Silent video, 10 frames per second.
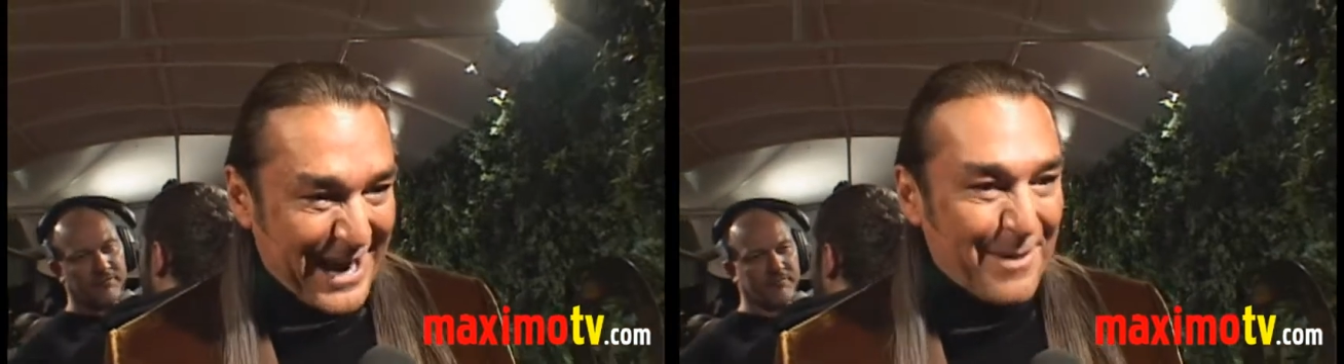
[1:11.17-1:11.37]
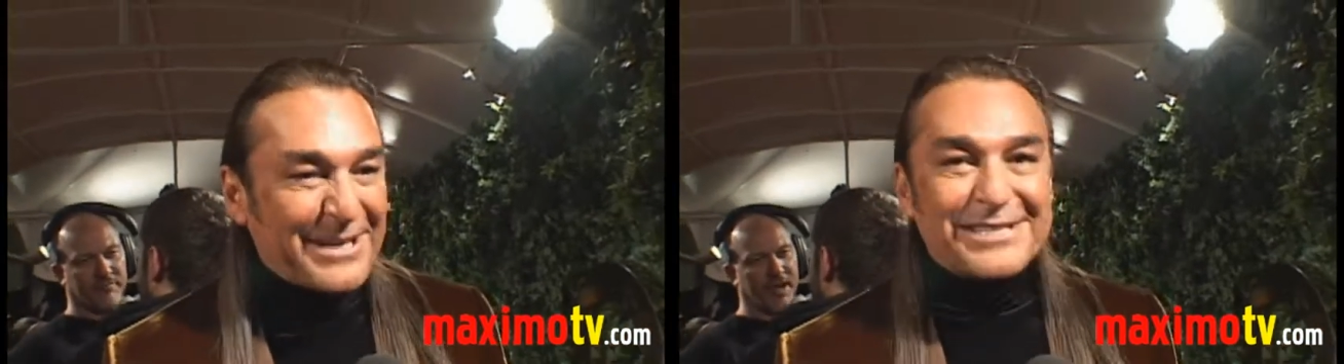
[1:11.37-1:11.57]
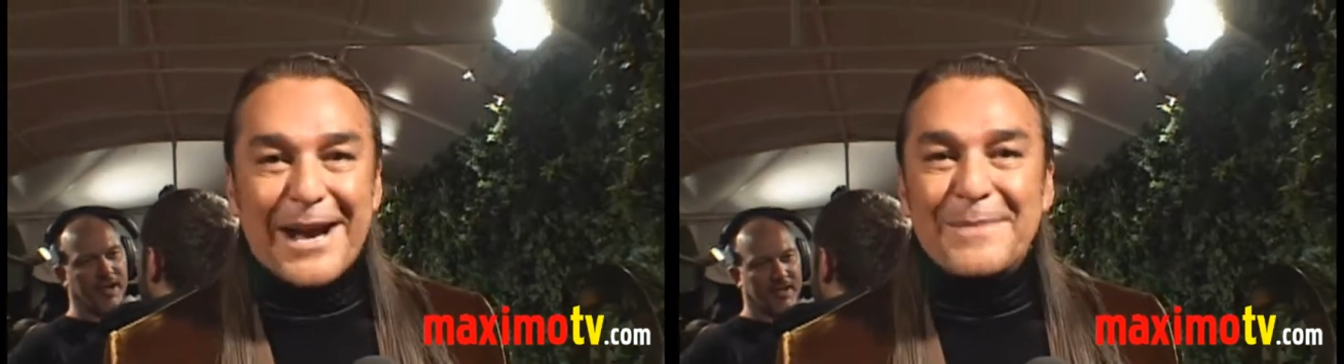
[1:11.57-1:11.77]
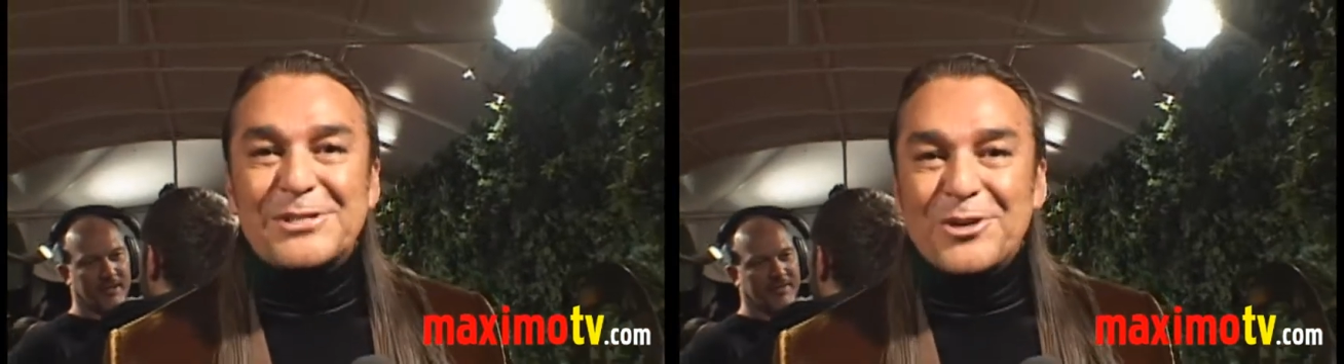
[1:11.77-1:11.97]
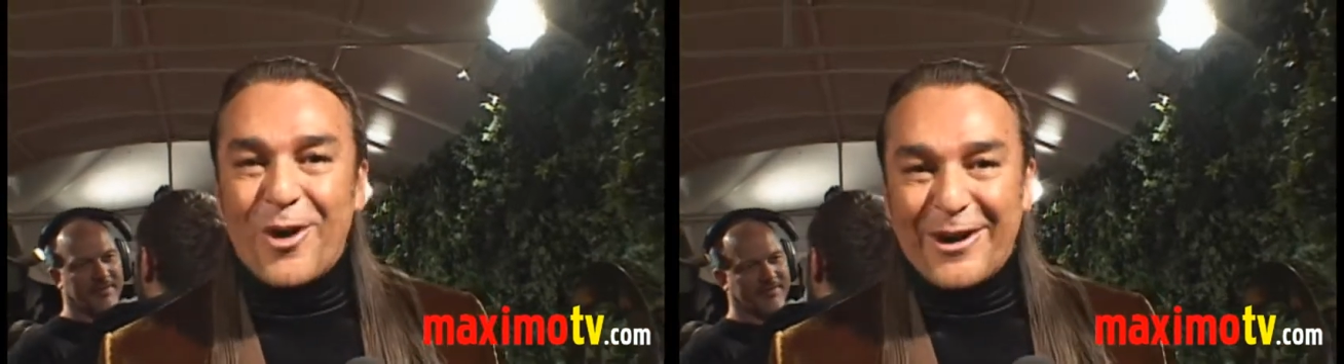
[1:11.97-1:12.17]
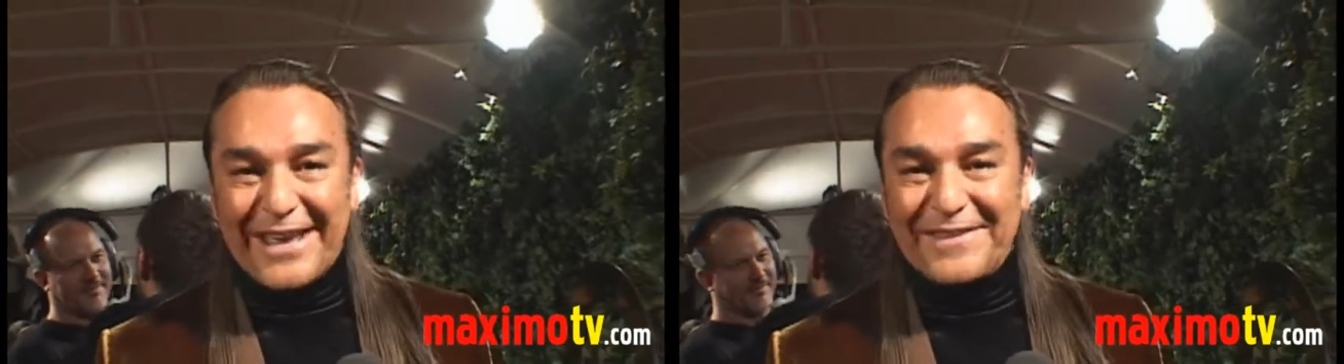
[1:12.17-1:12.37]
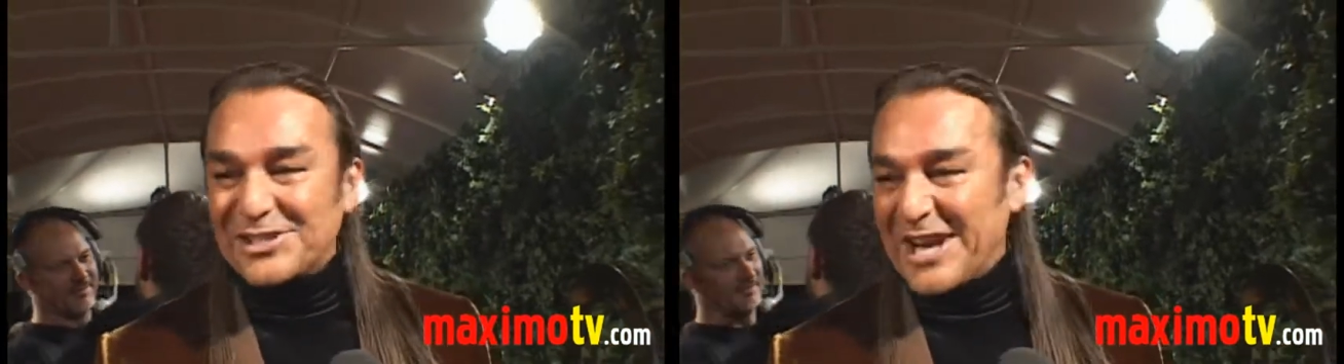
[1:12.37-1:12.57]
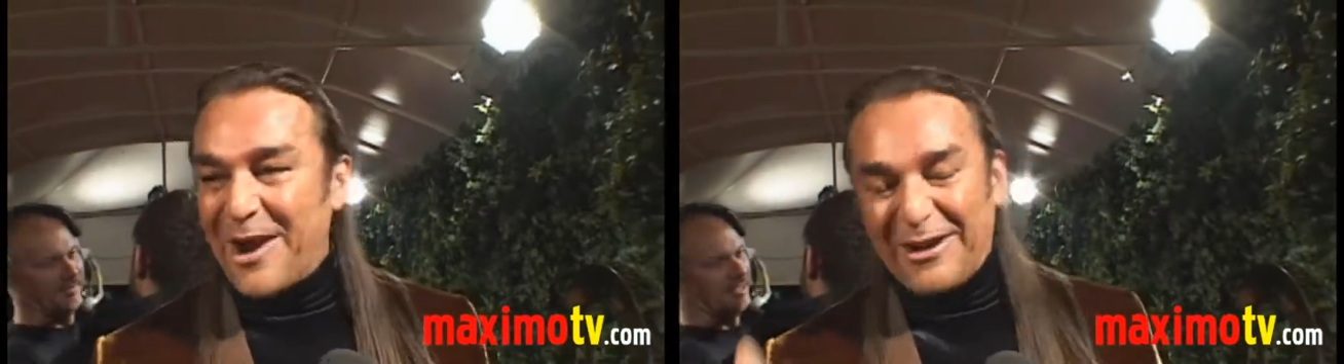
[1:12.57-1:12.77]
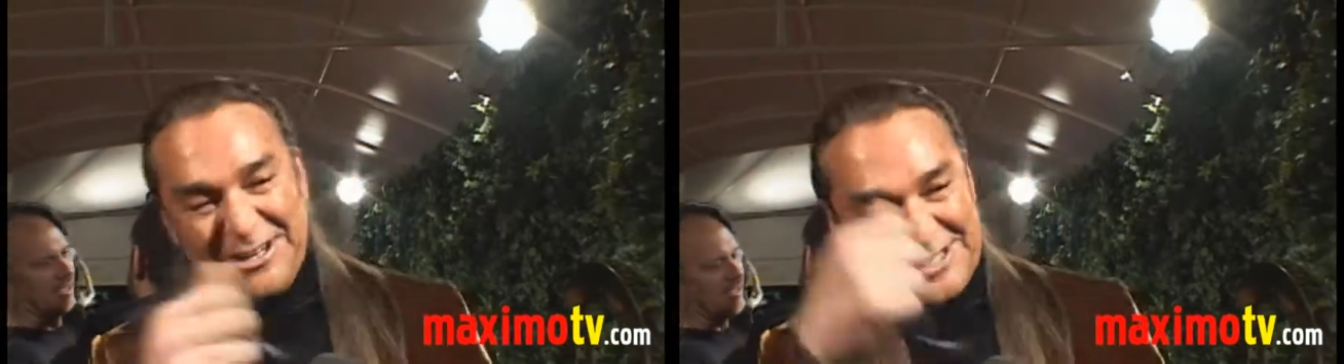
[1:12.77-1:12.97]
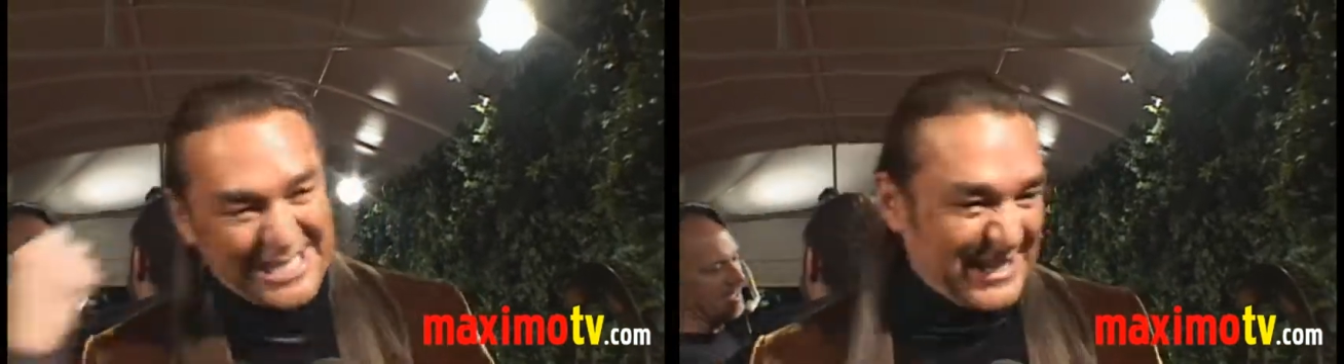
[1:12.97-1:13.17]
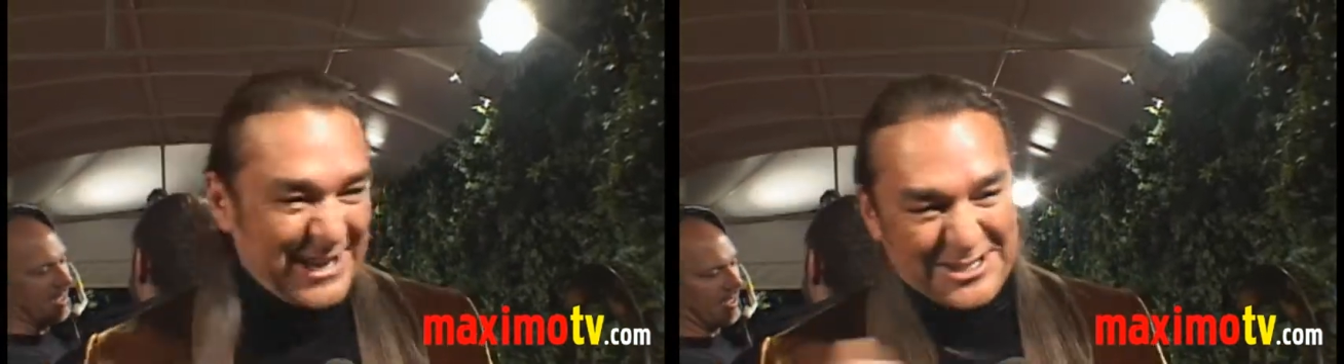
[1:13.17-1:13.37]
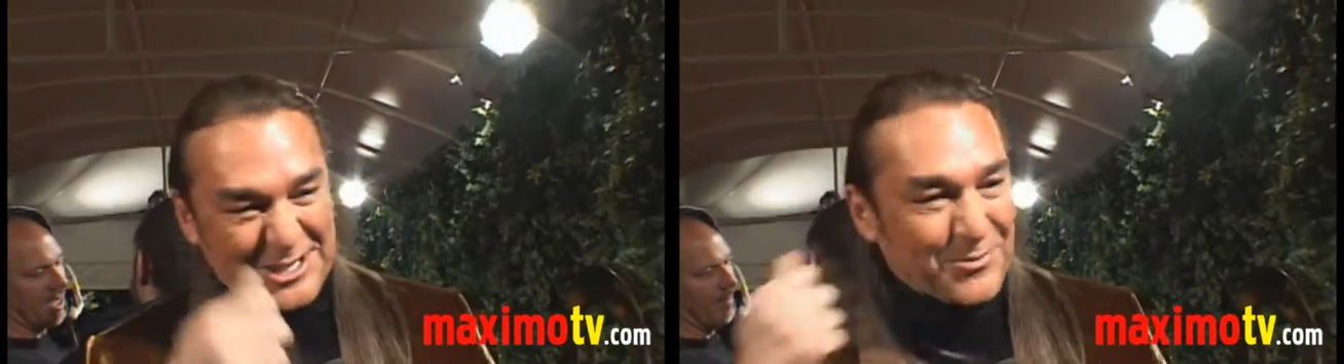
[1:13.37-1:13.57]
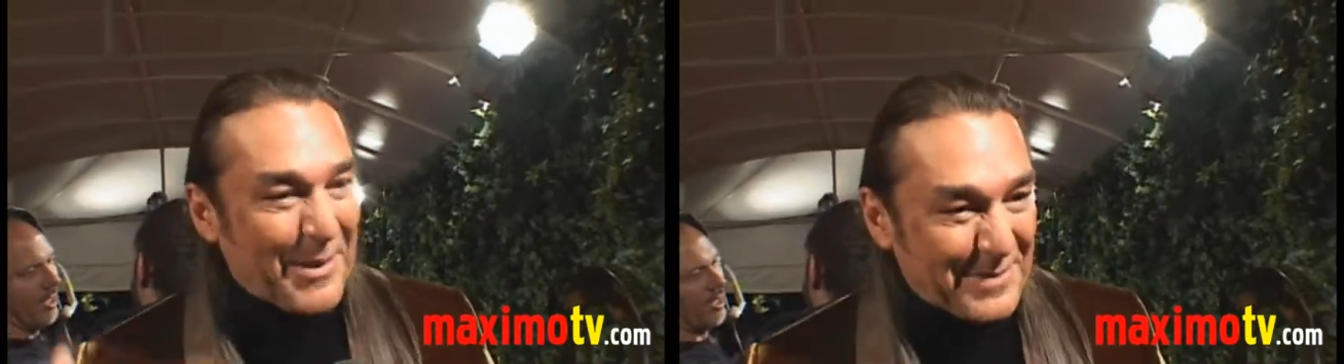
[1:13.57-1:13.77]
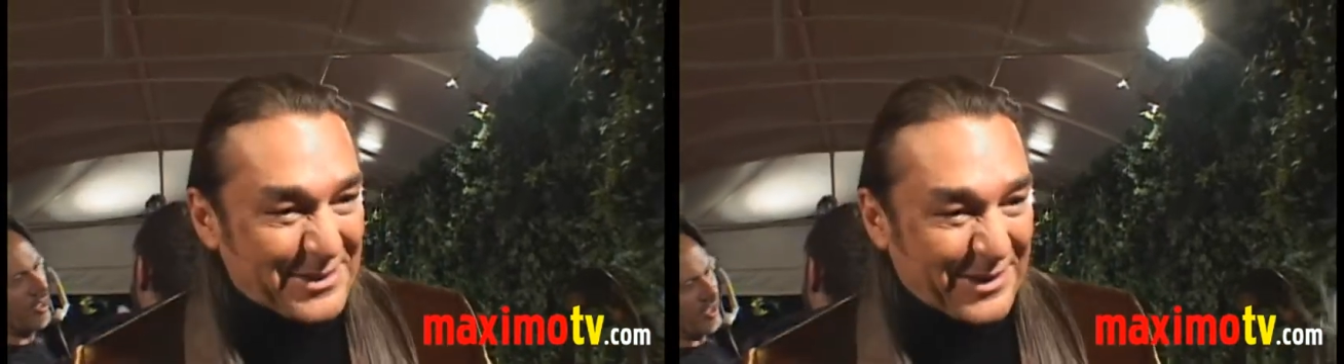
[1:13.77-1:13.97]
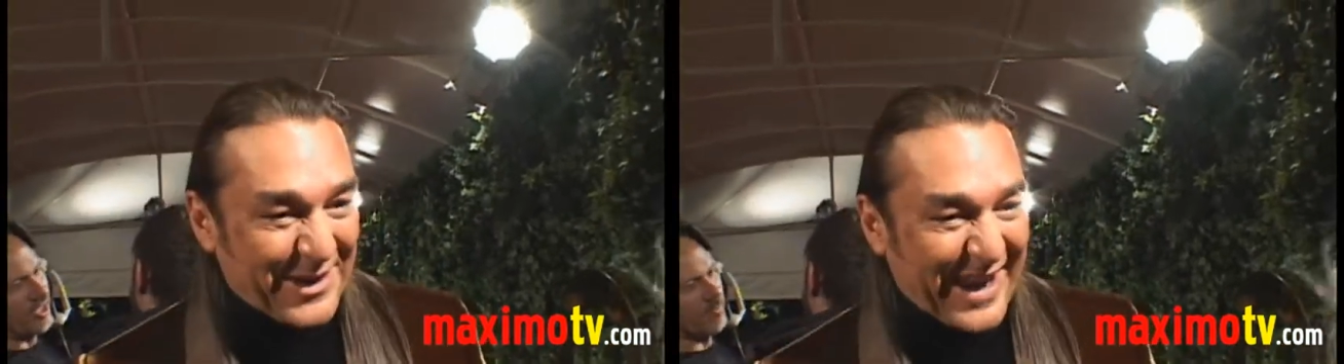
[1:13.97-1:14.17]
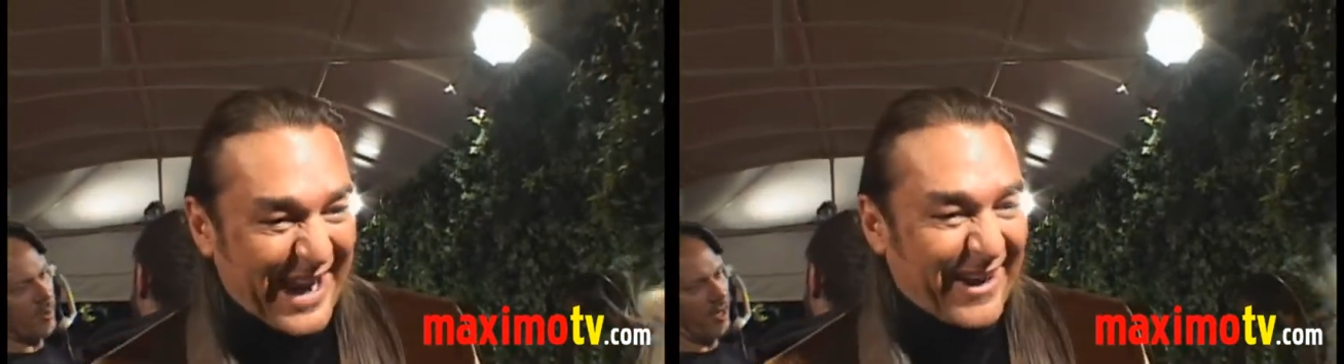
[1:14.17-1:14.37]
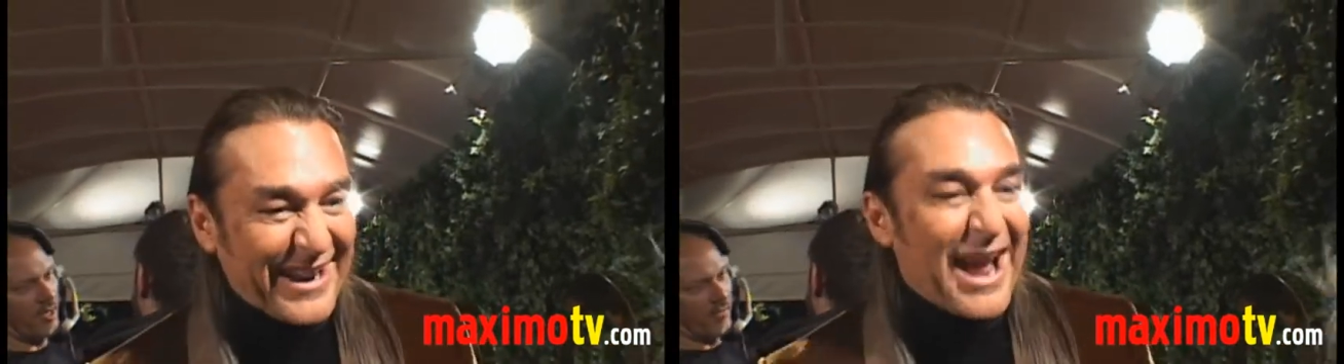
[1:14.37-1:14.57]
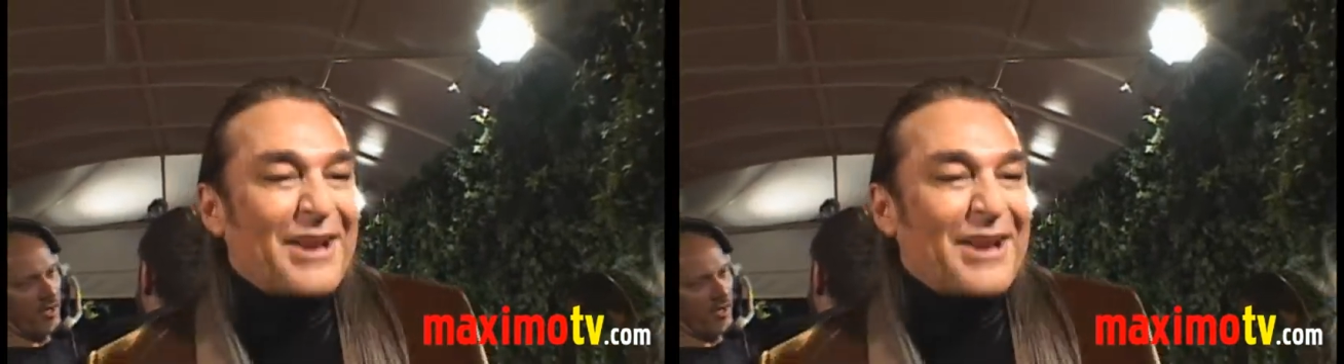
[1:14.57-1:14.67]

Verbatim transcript: How many times do you all get in the shower and you're sitting there just ripping through your hair?